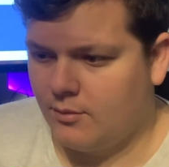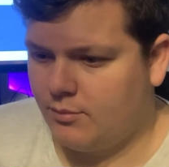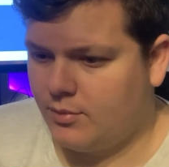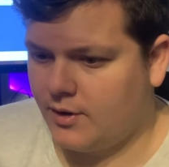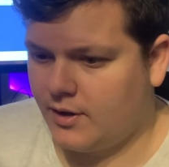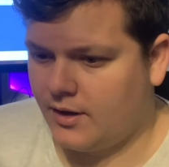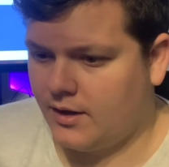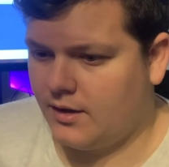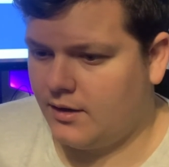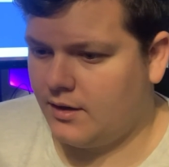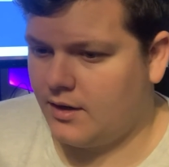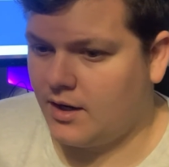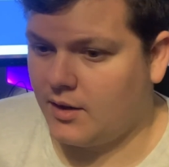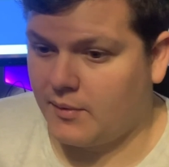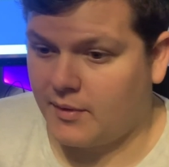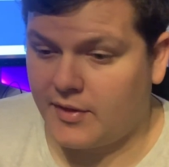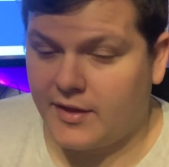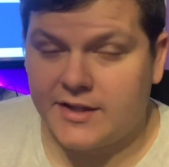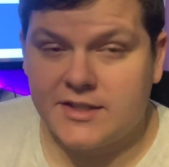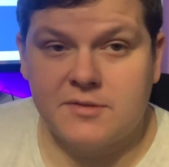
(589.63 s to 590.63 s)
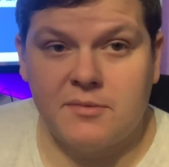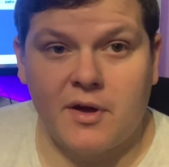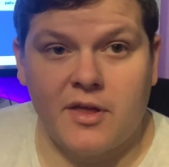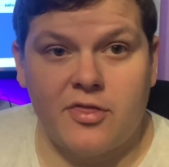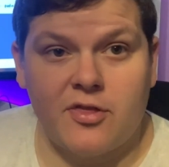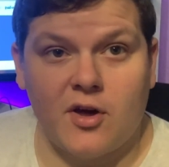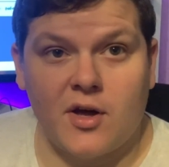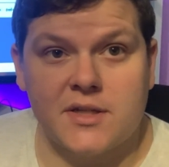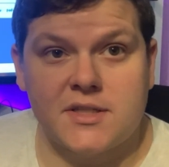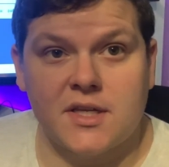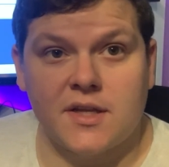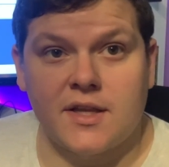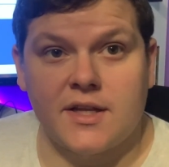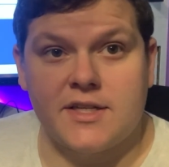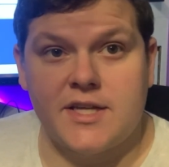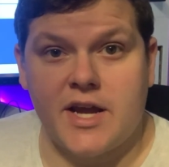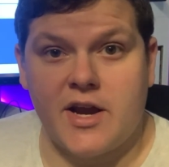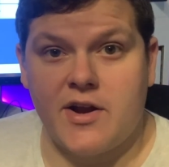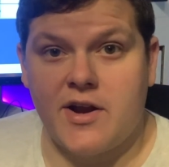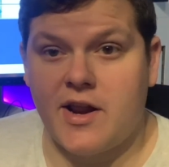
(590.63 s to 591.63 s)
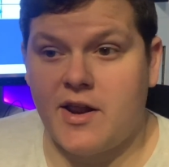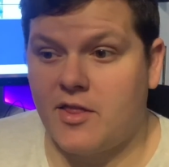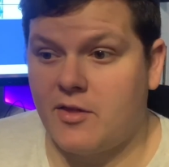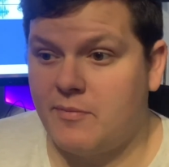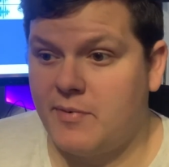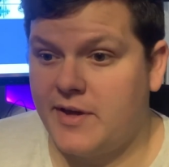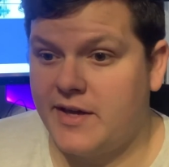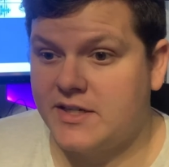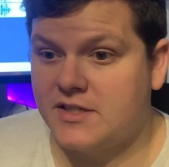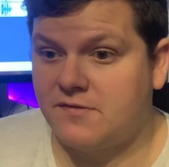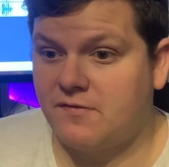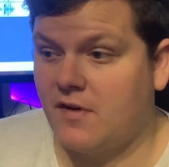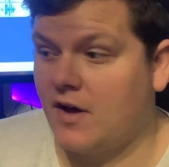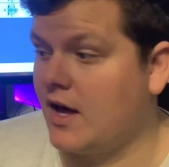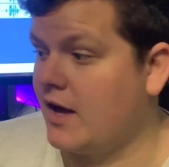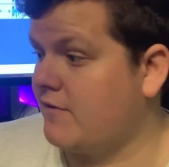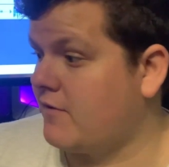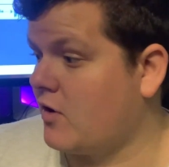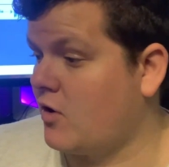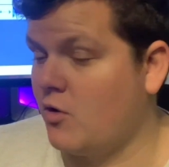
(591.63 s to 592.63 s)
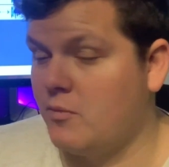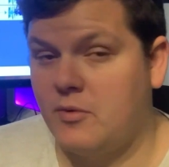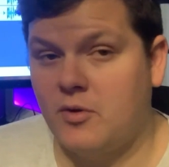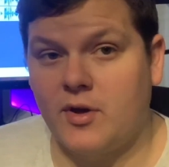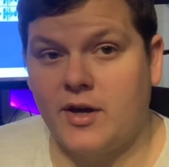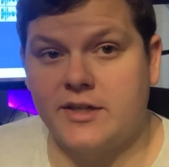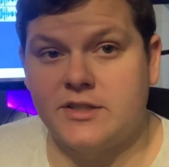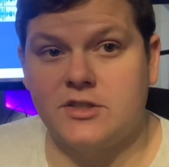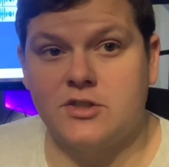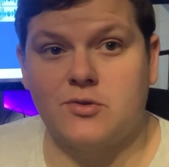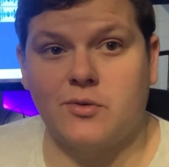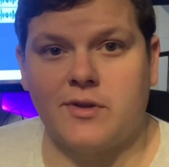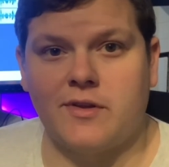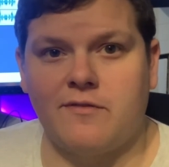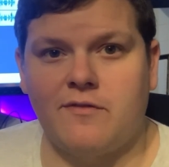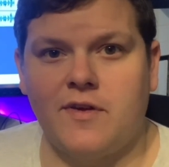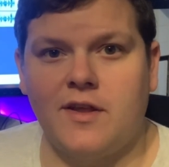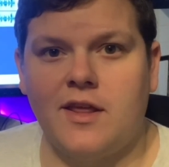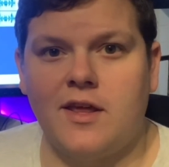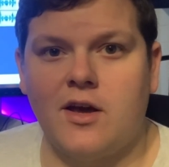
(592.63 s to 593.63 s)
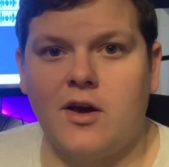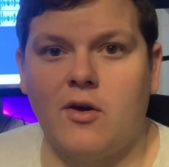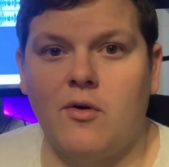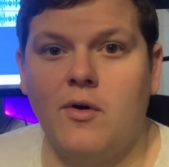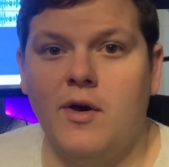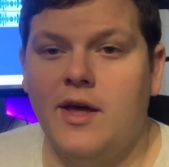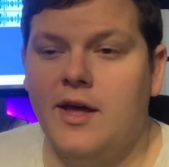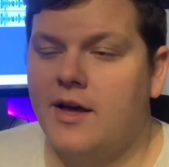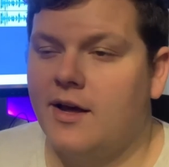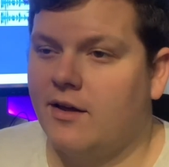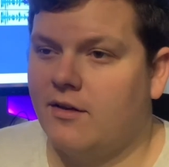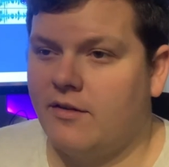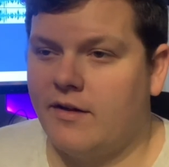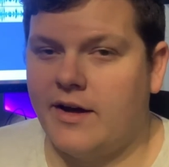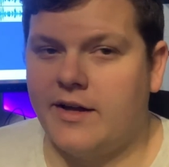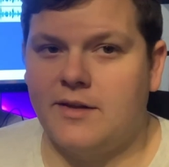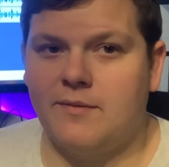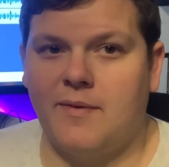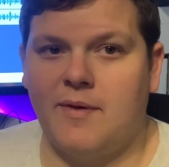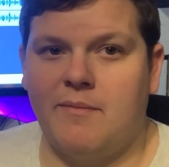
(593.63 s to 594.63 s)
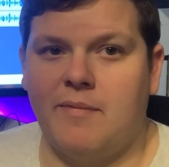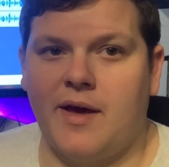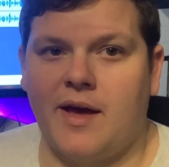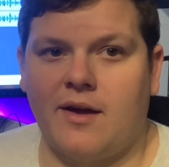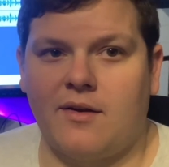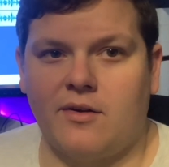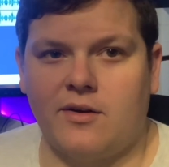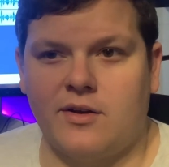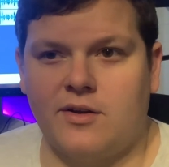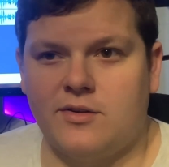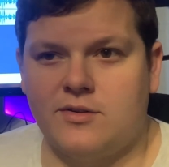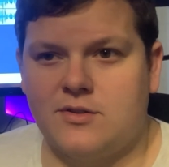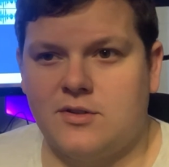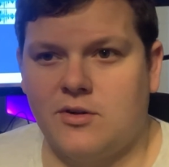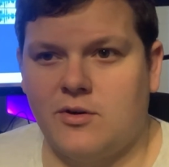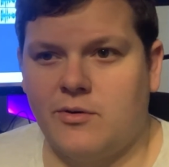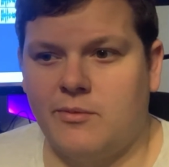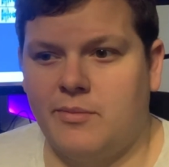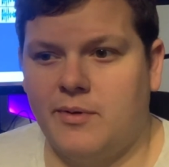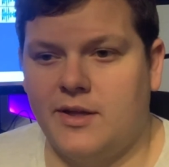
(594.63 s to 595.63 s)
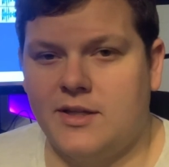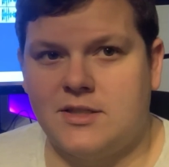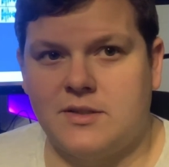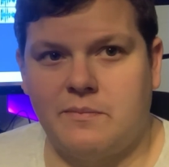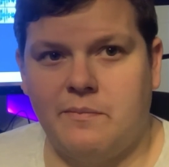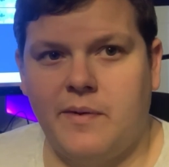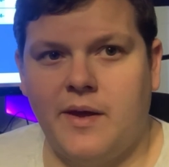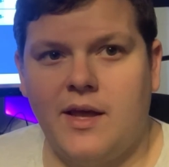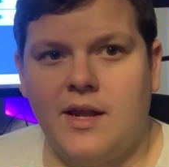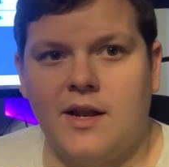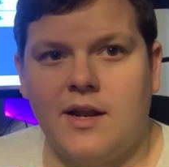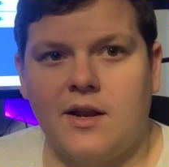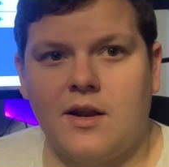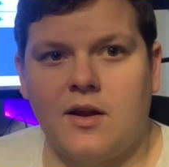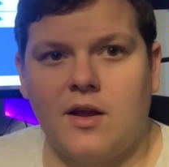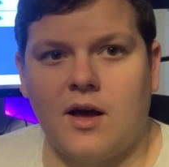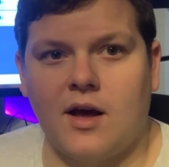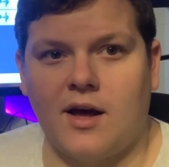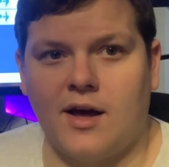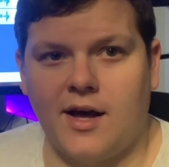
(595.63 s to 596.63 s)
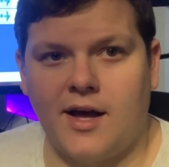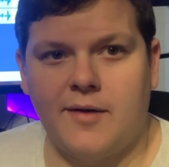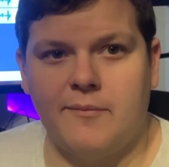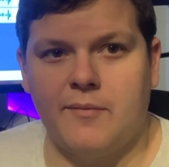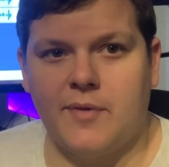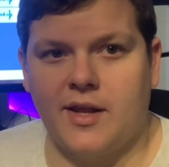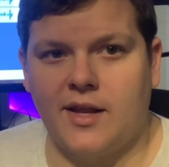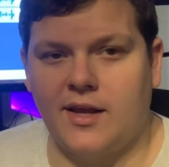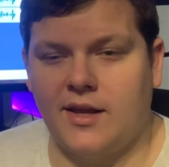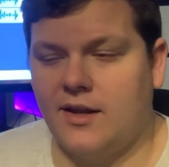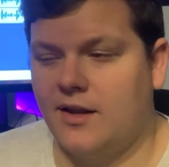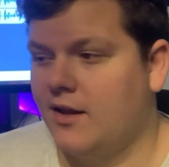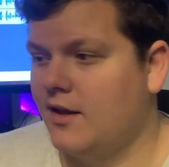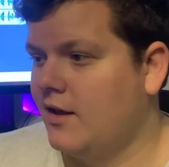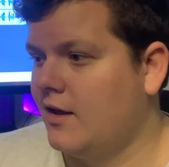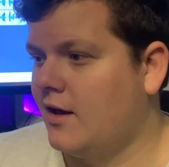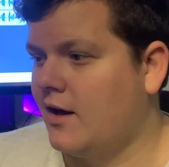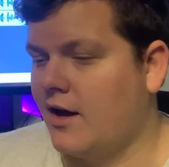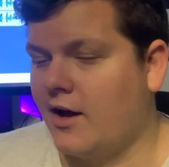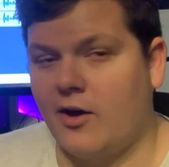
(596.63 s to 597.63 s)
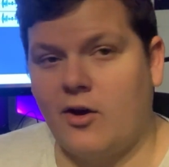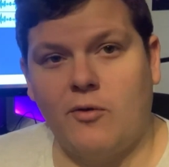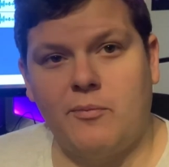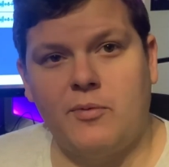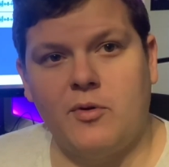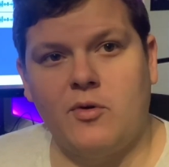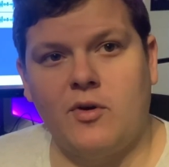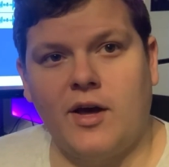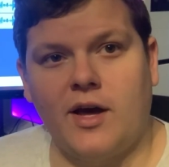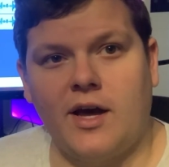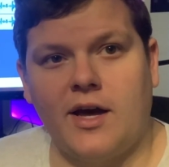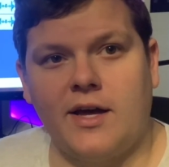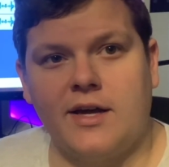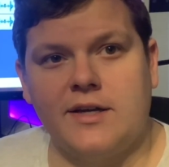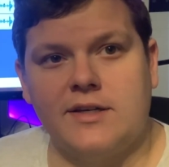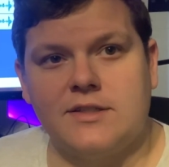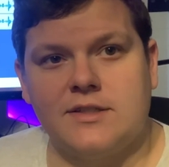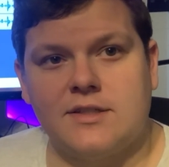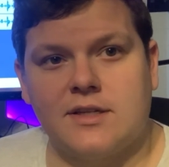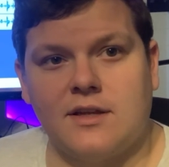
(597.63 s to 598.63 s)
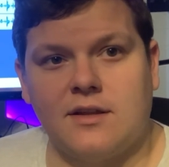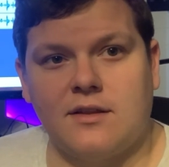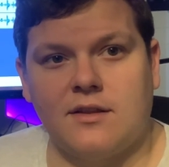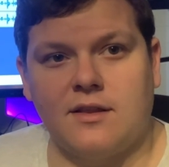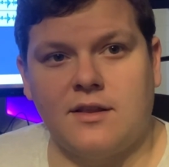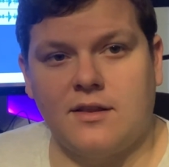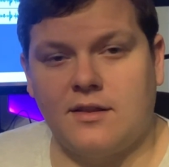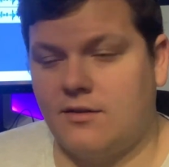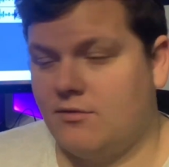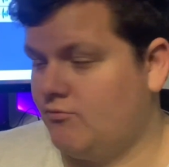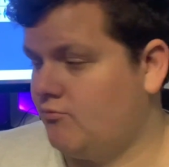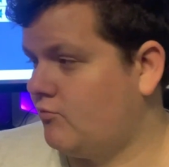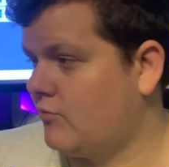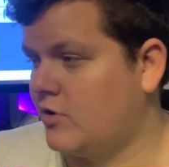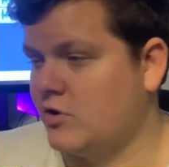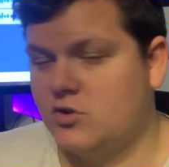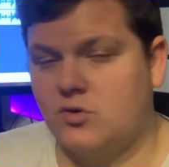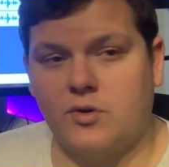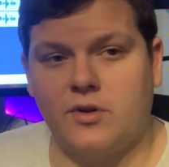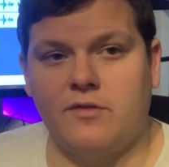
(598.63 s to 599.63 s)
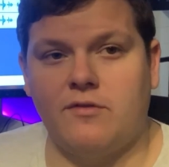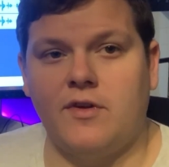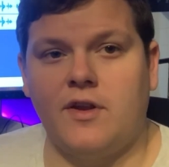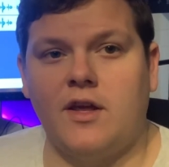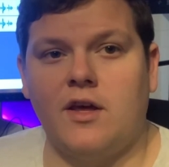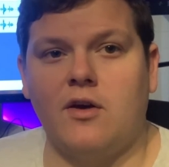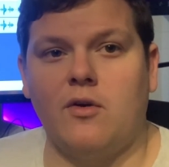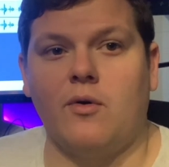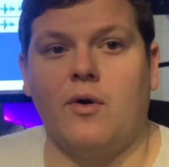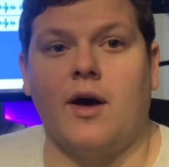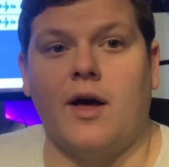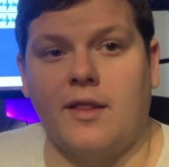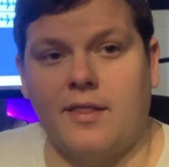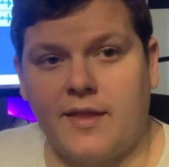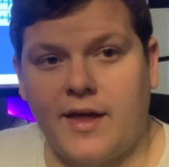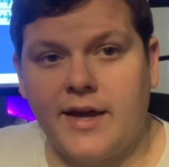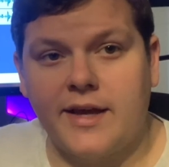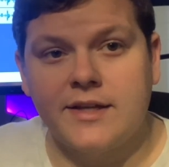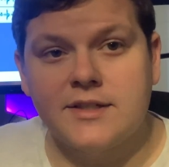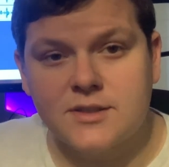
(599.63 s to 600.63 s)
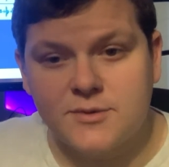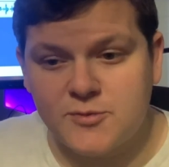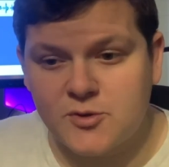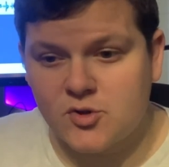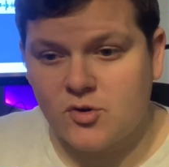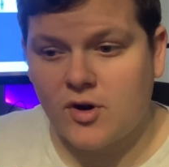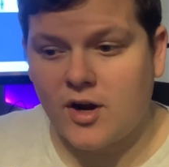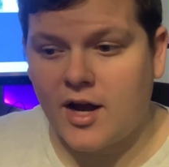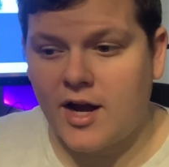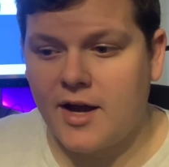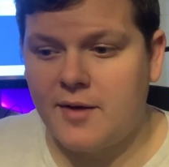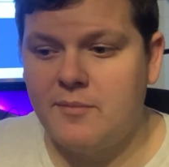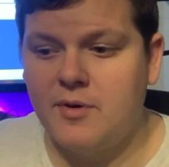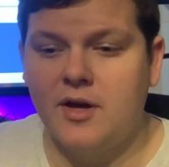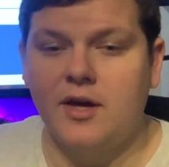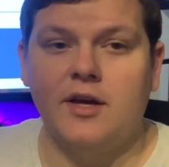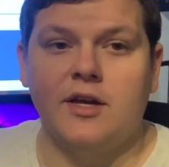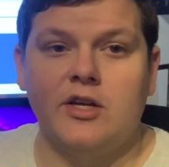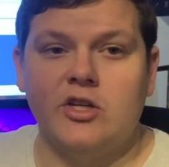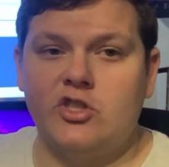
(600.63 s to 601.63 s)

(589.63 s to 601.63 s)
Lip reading: But anyway, that's my thoughts on the teardown of the PS5. I hope you guys enjoyed the video. Glad to be back on YouTube. It's been a hot minute. I hope you guys and enjoyed the video, like and subscribe.